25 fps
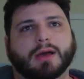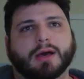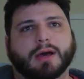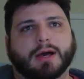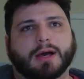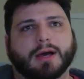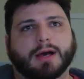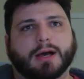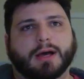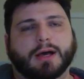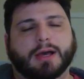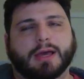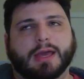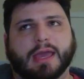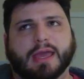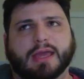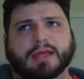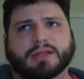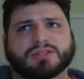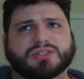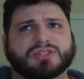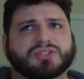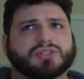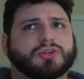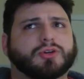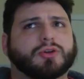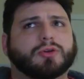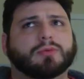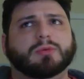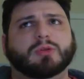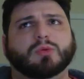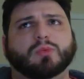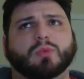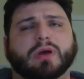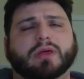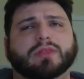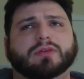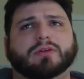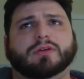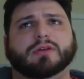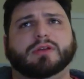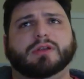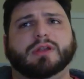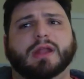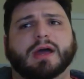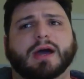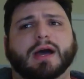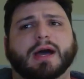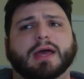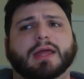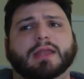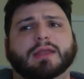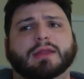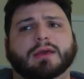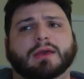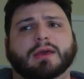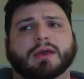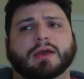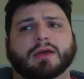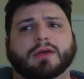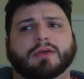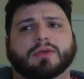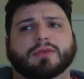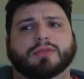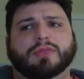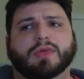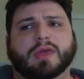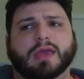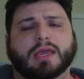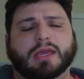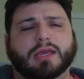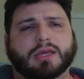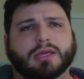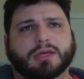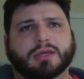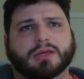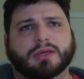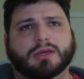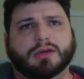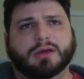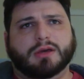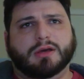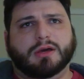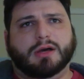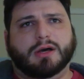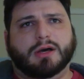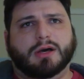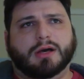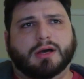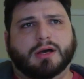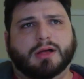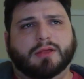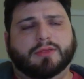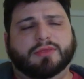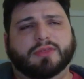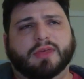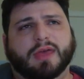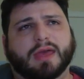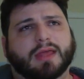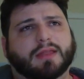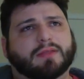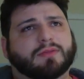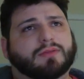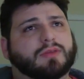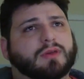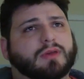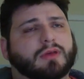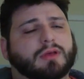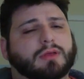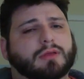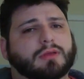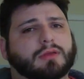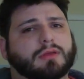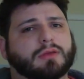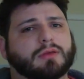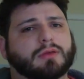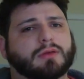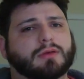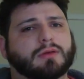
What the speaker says: and determine whether or not that the